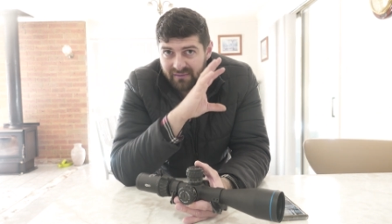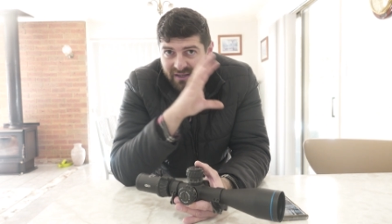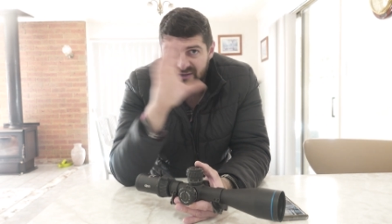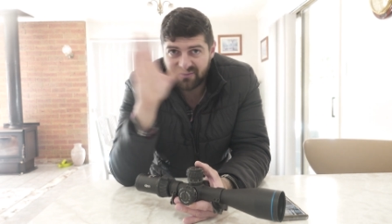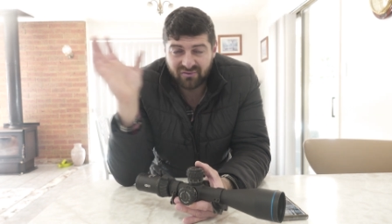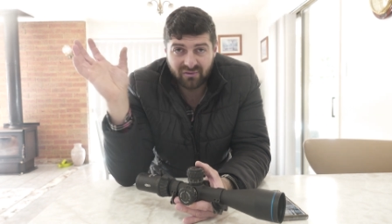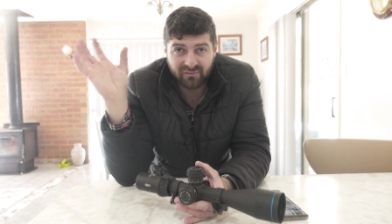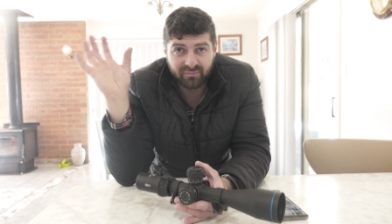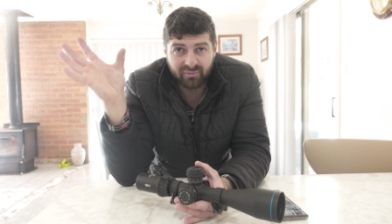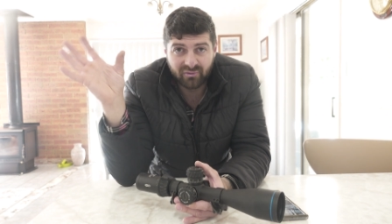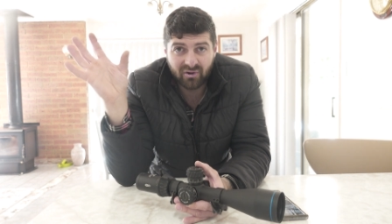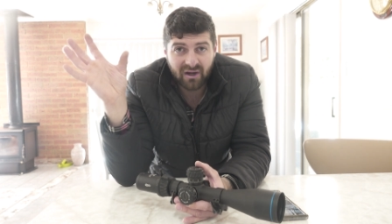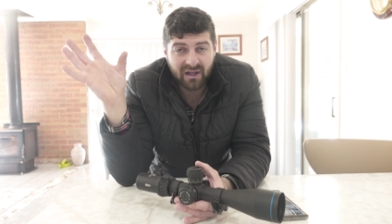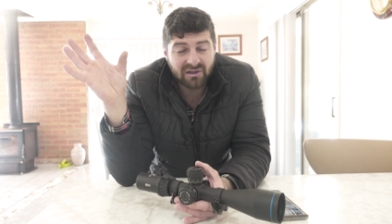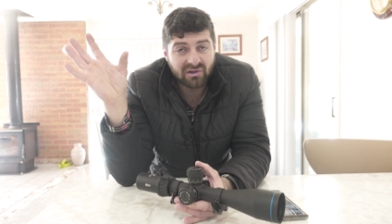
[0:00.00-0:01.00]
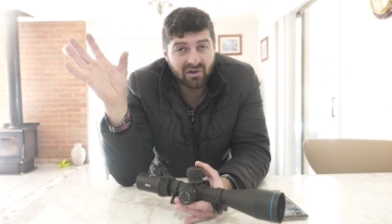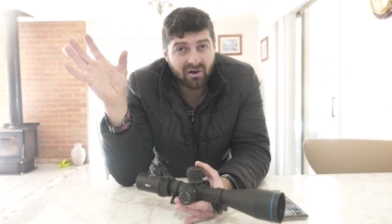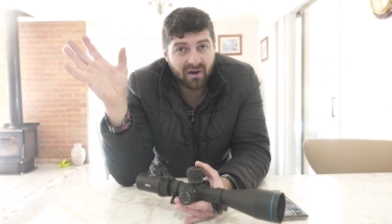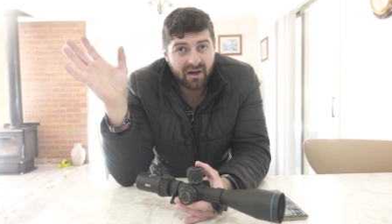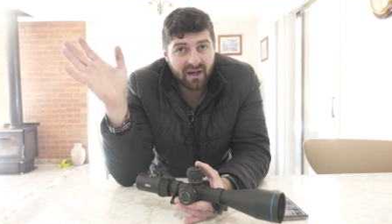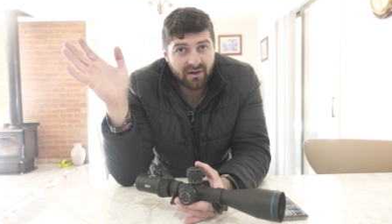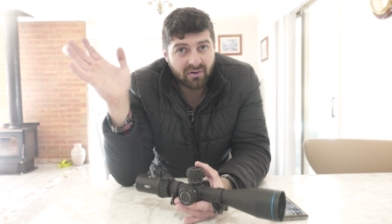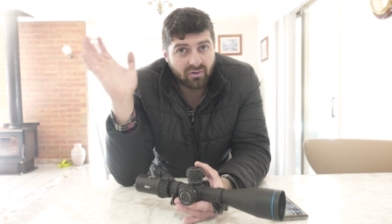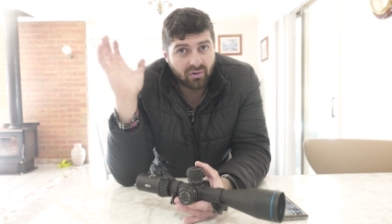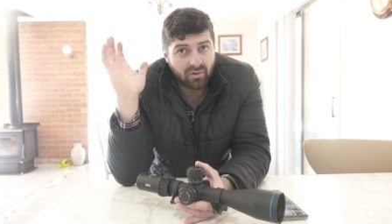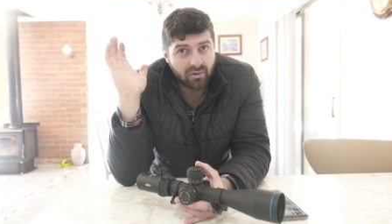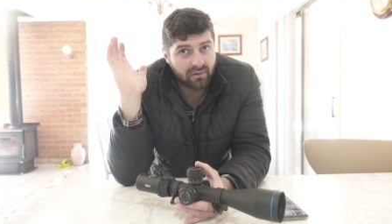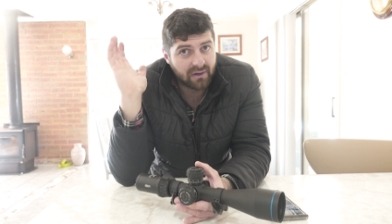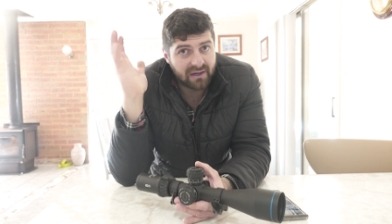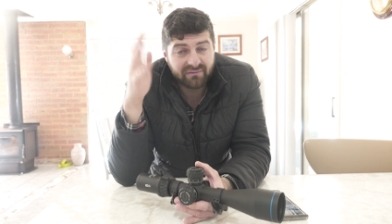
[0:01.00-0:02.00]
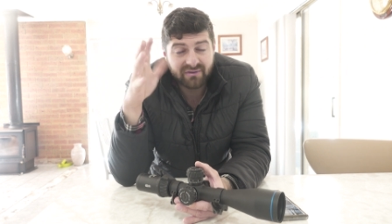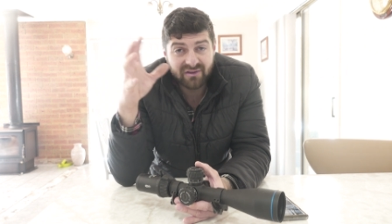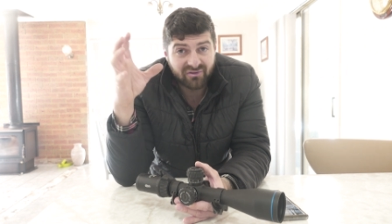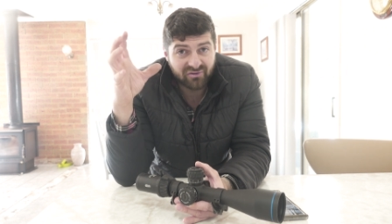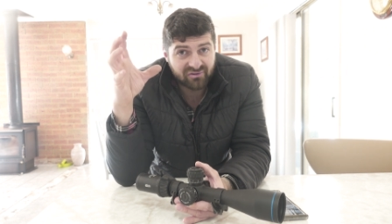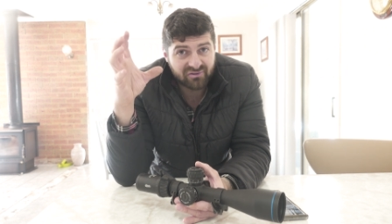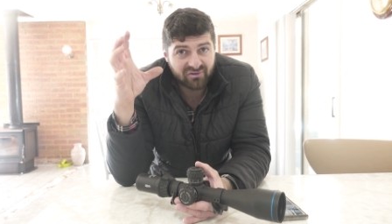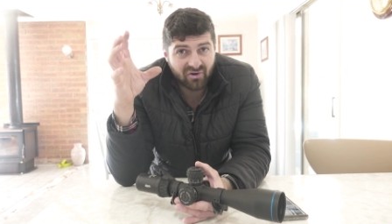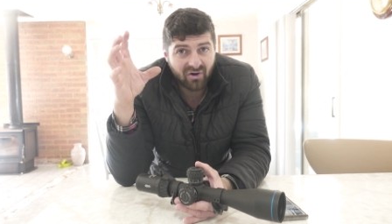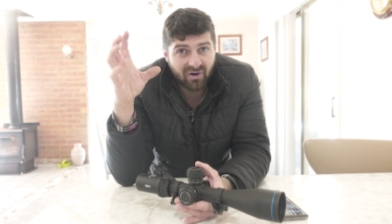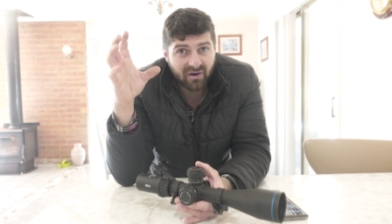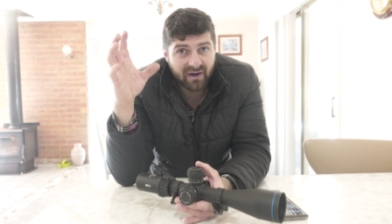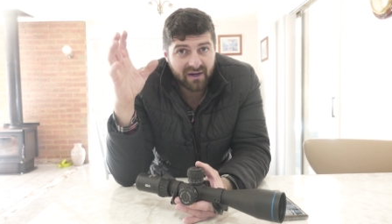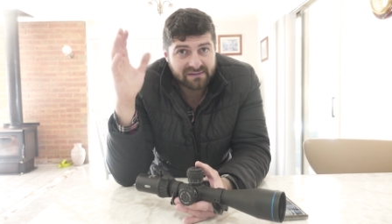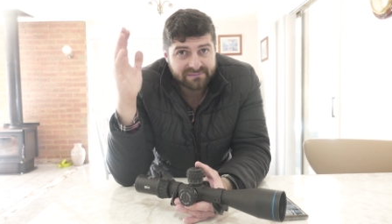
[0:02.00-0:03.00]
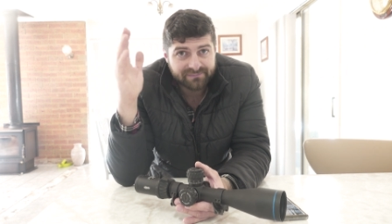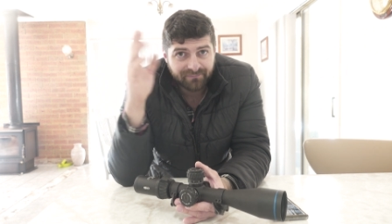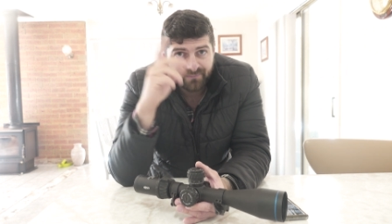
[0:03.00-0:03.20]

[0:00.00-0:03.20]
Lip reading: any sort of bright light or even in the sky,